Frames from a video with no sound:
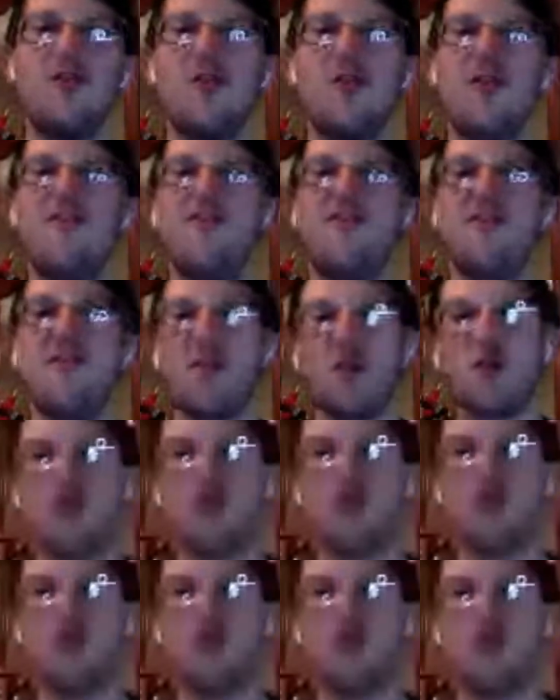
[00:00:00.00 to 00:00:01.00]
That's right,
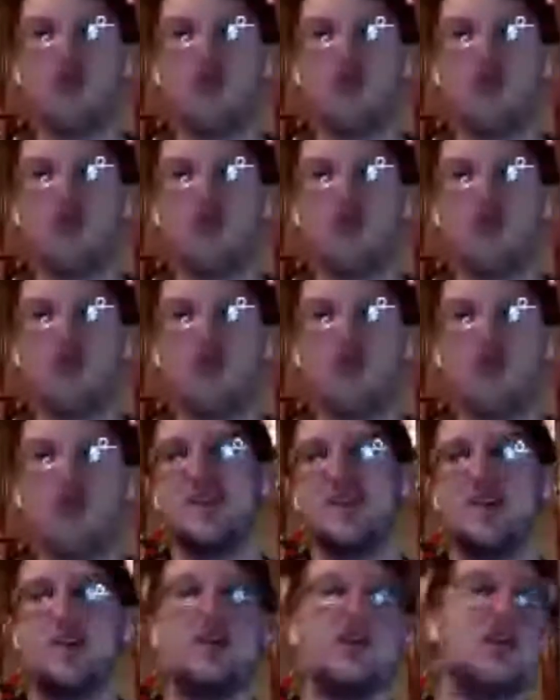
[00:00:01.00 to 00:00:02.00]
for free. I also got
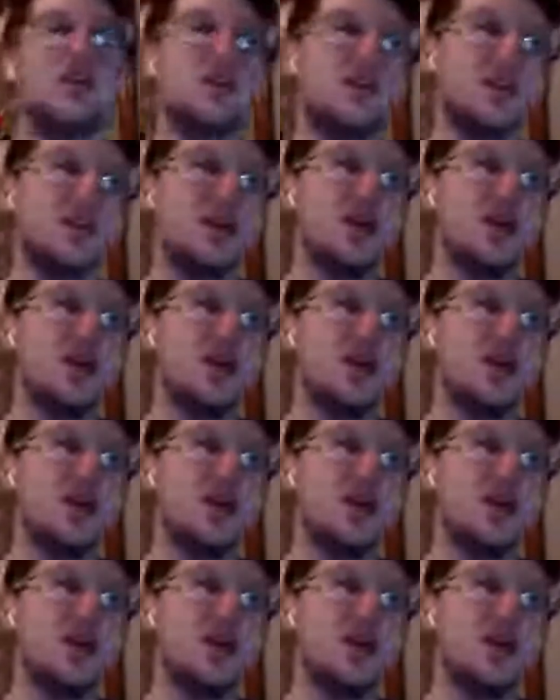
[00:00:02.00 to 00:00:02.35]
Patreon.